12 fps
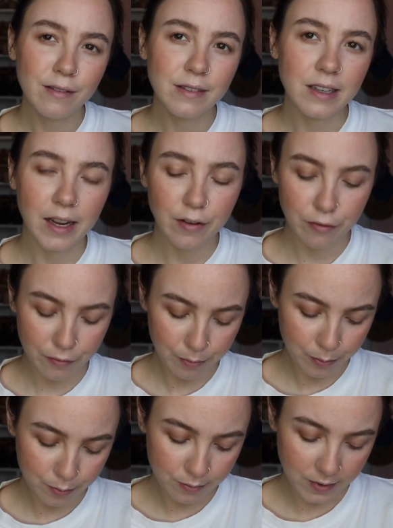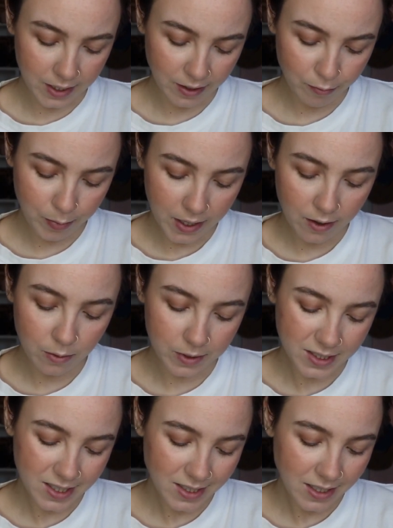Life bread?
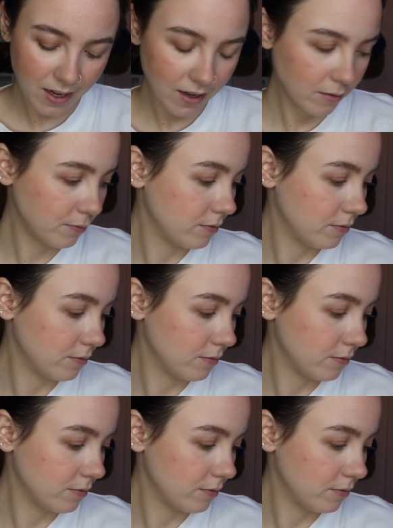What's that saying?